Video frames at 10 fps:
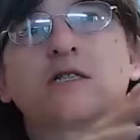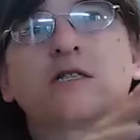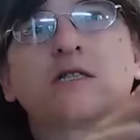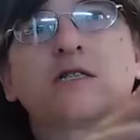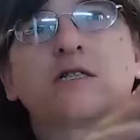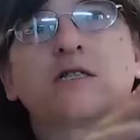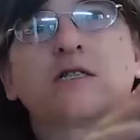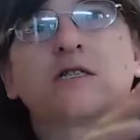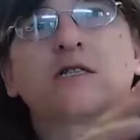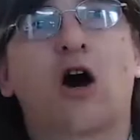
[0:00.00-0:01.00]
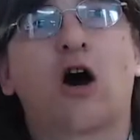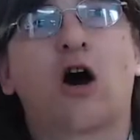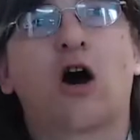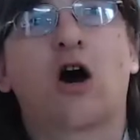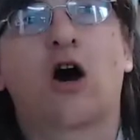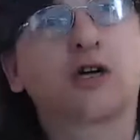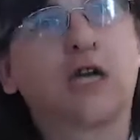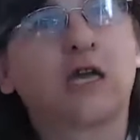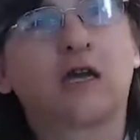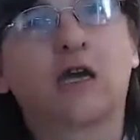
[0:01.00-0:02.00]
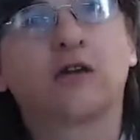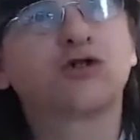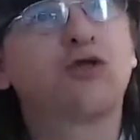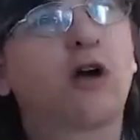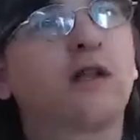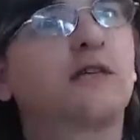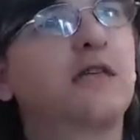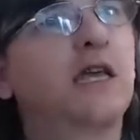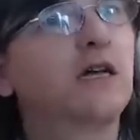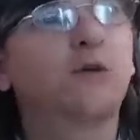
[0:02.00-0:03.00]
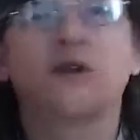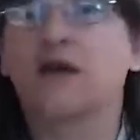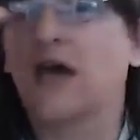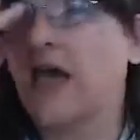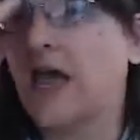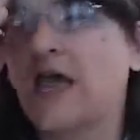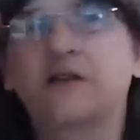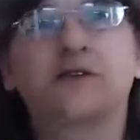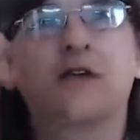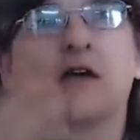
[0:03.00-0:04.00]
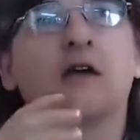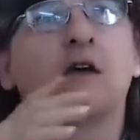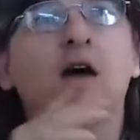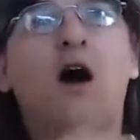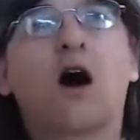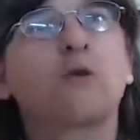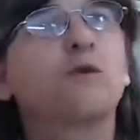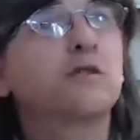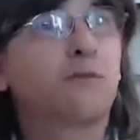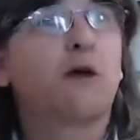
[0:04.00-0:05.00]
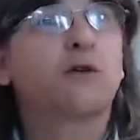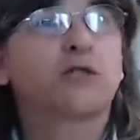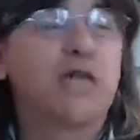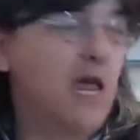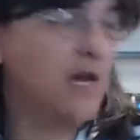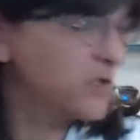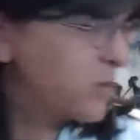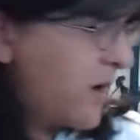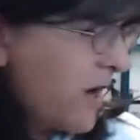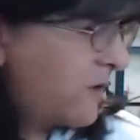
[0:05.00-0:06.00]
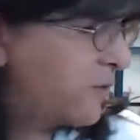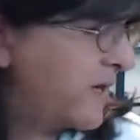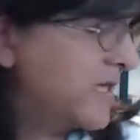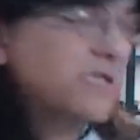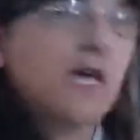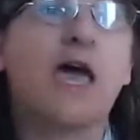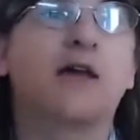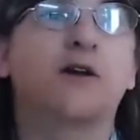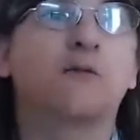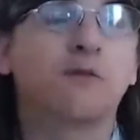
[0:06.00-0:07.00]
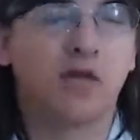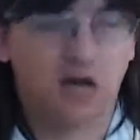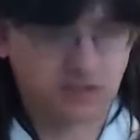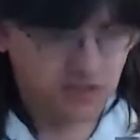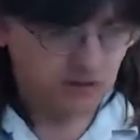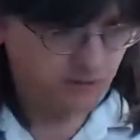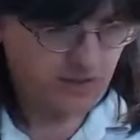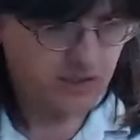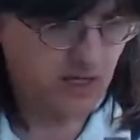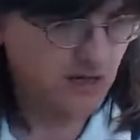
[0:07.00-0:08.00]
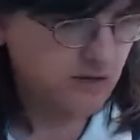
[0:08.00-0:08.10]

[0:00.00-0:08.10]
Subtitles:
much time looking and trying to deal with that head that I was about 10, 12 weeks ahead on the R2 videos.